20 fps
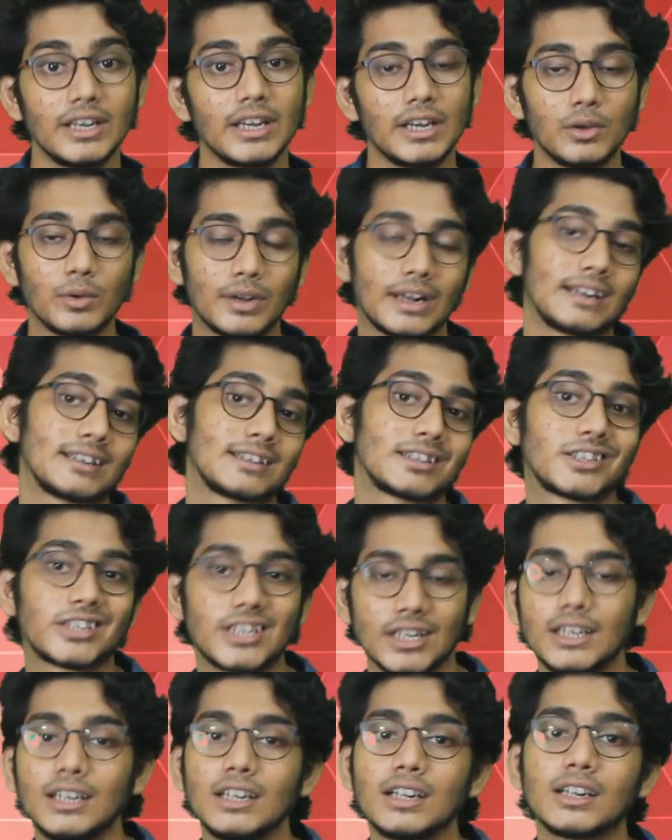you can
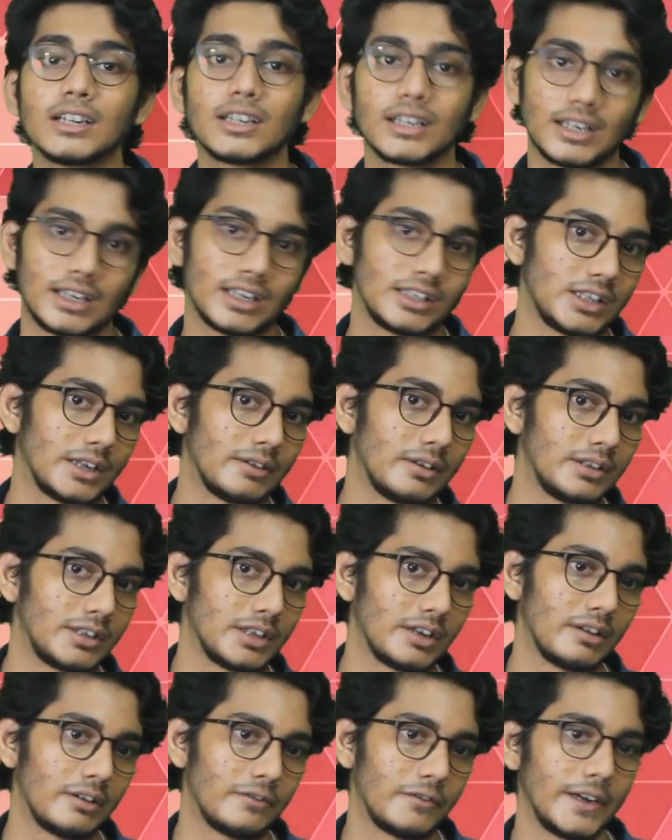still run a
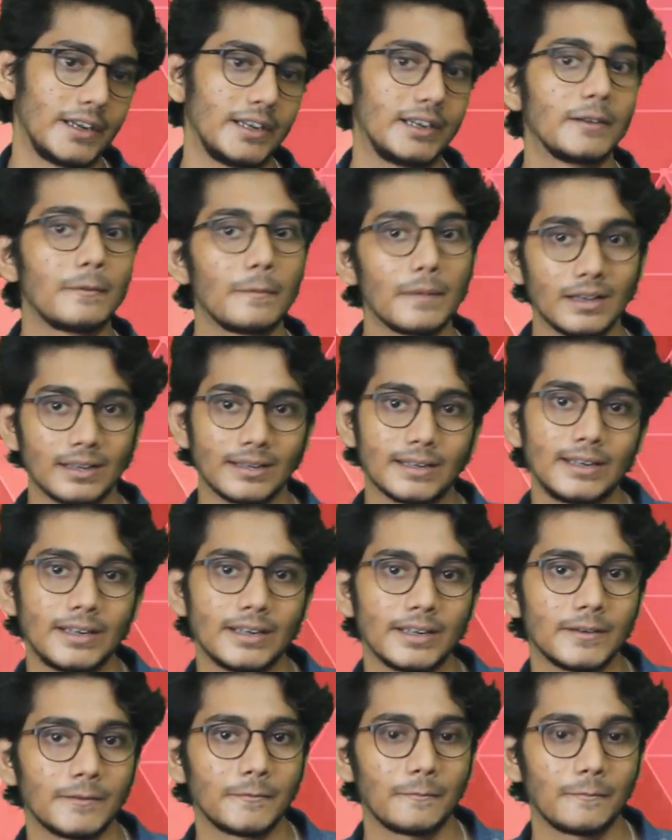Java file. Clear?